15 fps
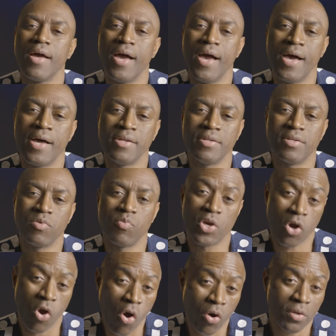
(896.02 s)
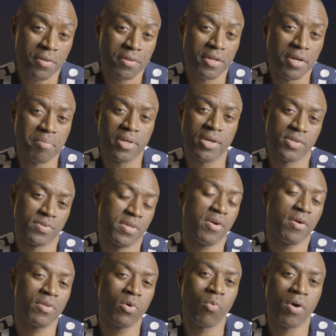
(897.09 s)
And we call on them because they
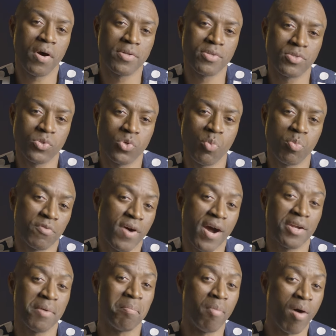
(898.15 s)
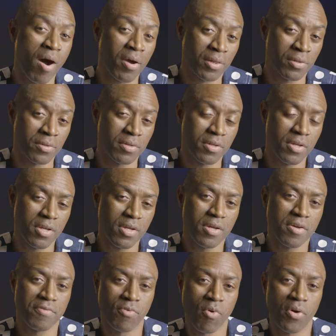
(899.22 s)
are the ones who provide a model
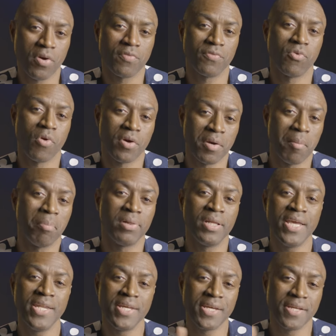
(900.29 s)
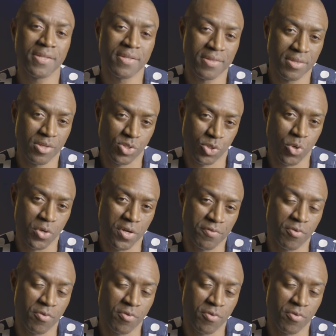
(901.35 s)
for completing the circuit,